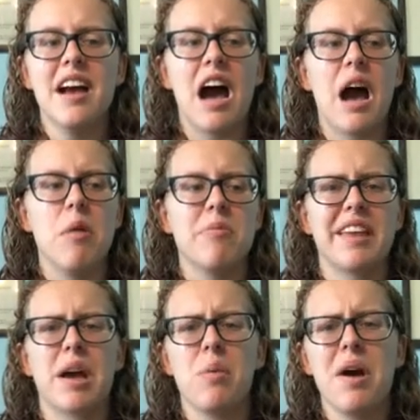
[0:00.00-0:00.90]
they
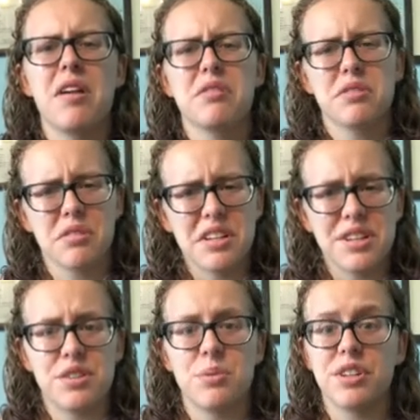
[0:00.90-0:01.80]
get wet or dirty
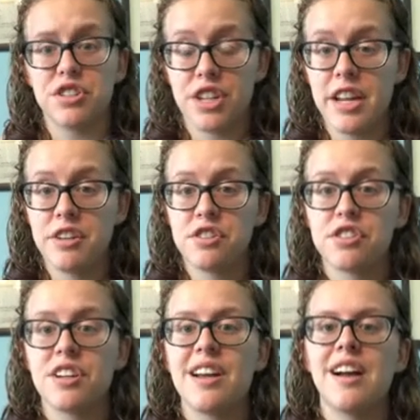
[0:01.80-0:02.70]
and you want to change,